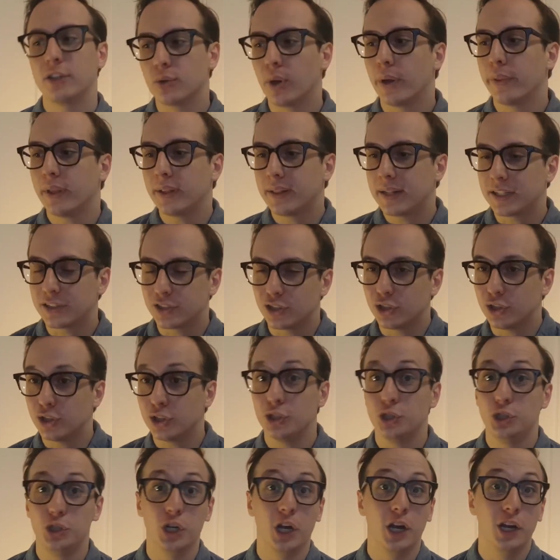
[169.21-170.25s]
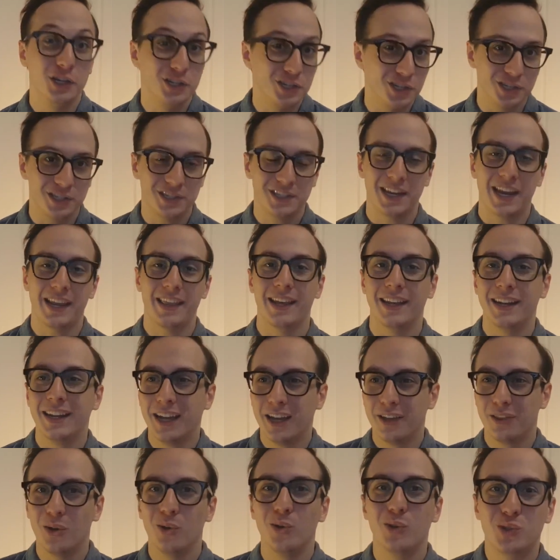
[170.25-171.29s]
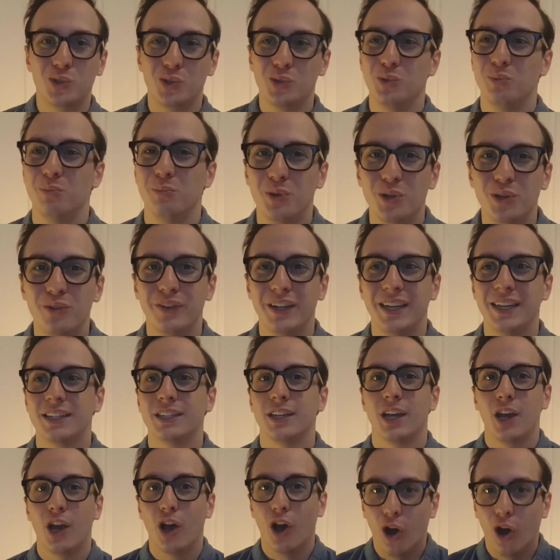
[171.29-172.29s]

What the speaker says: So I think that's a good judge to say that those two movies